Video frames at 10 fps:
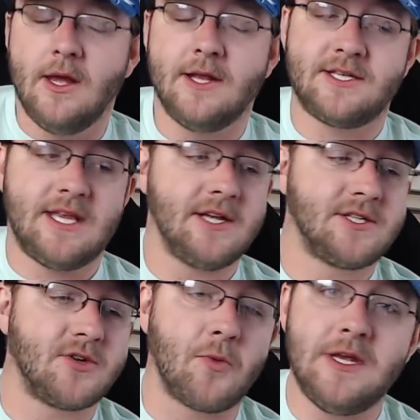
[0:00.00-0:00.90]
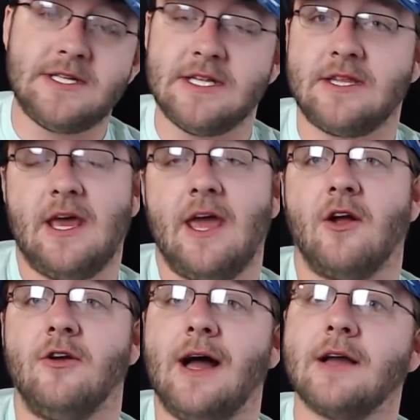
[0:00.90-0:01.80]
it stands to reason that they
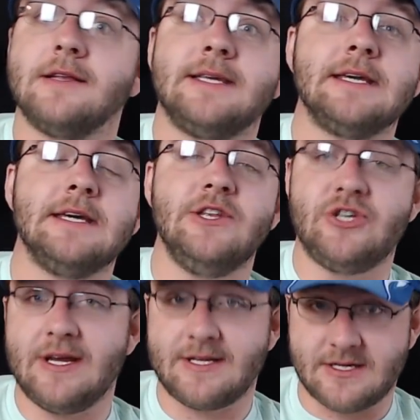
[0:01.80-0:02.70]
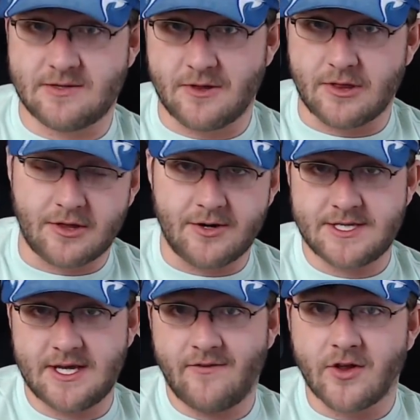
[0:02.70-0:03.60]
are not going to take any chances with the
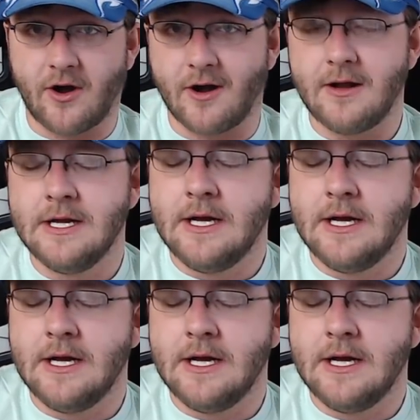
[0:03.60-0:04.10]
37 car.